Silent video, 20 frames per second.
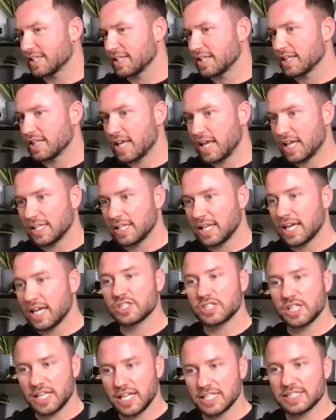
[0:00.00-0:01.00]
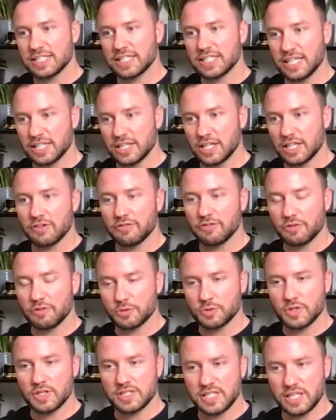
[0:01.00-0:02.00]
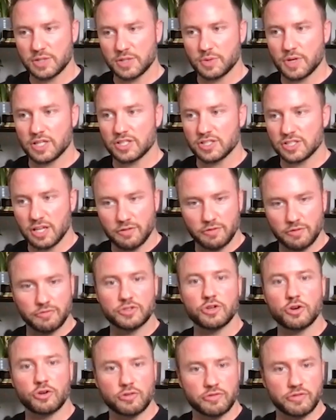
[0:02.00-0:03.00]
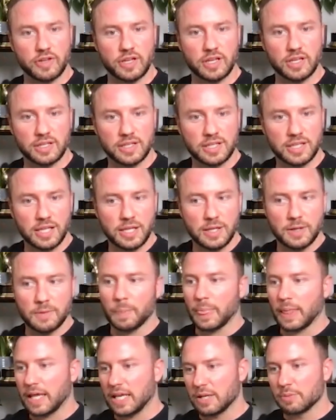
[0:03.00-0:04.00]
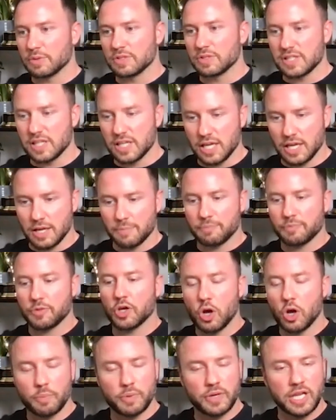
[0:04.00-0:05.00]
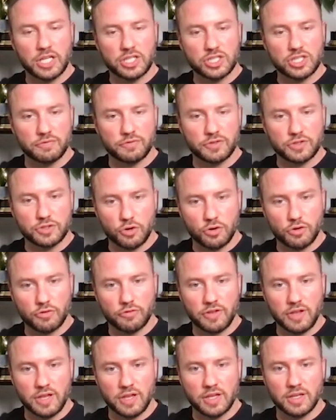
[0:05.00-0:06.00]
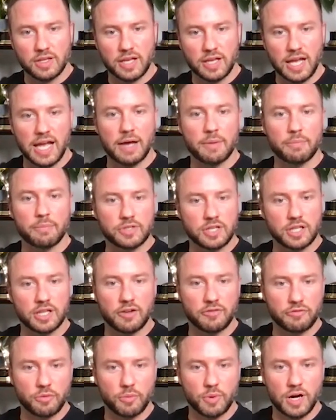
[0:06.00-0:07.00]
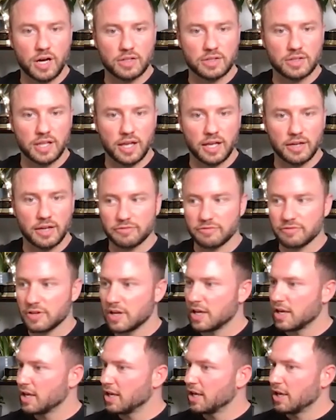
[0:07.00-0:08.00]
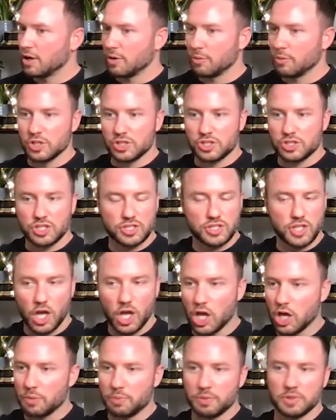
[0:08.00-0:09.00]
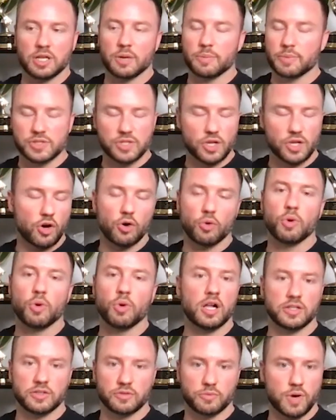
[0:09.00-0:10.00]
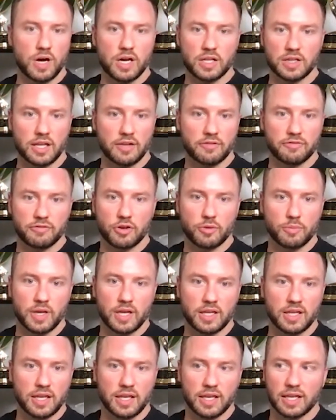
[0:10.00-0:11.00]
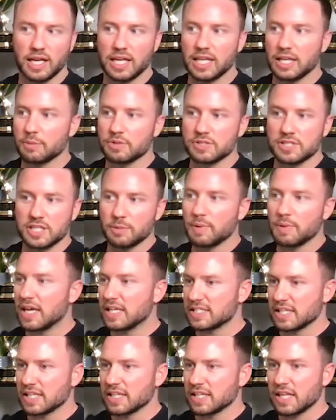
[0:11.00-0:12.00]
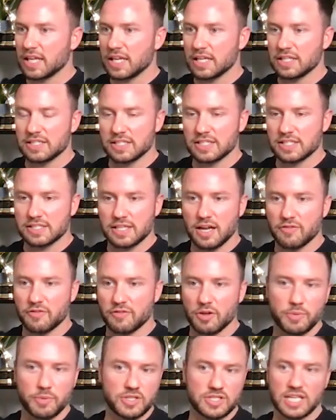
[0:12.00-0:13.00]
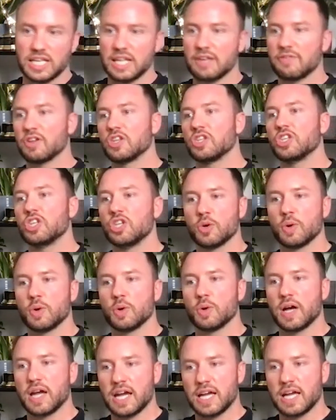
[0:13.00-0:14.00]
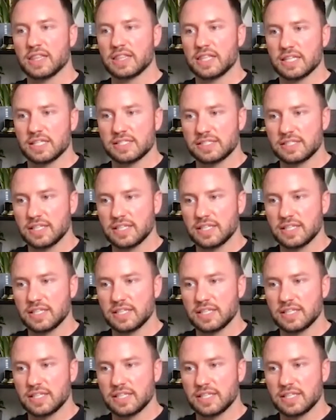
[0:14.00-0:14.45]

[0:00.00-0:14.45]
then actually, latterly in life, it was one of those things where I discovered photography, and it was the combination of photography and the love for wildlife which just opened up this whole world of wildlife filmmaking. And it was an amazing thing to discover because I never knew I had this